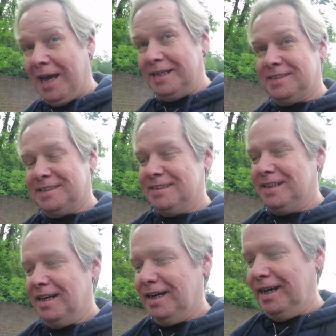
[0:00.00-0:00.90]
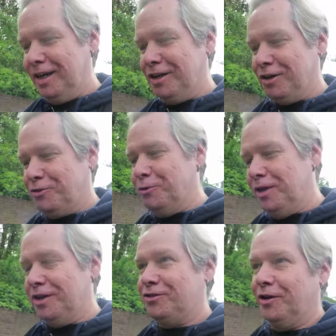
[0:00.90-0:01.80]
plaques in
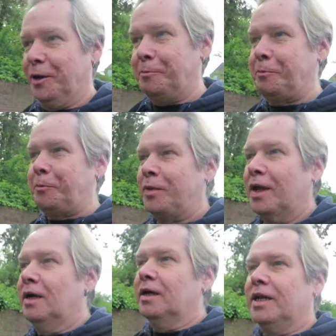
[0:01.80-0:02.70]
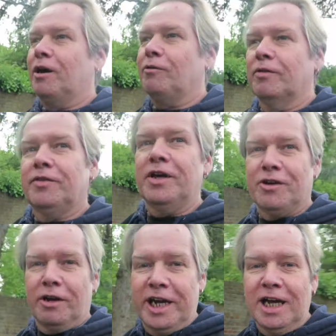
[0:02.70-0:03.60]
Carshalton High Street. Now,
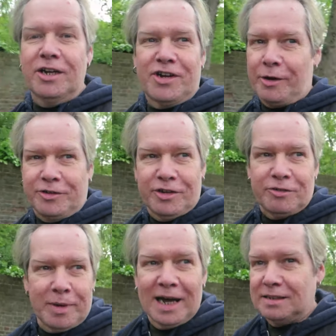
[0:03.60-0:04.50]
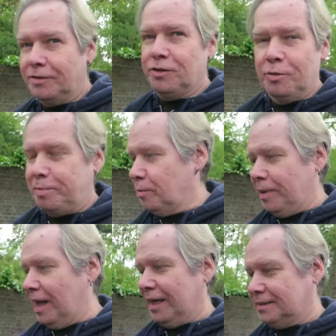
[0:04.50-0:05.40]
these aren't the English heritage plaques, nothing to do with blue
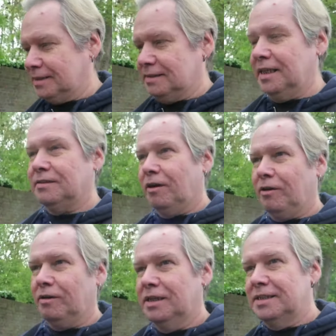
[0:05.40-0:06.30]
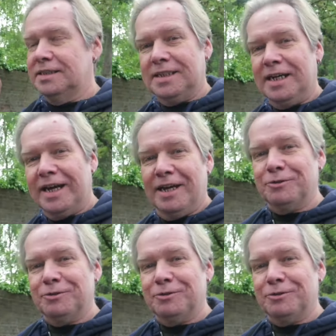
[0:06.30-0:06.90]
plaques. These are Sutton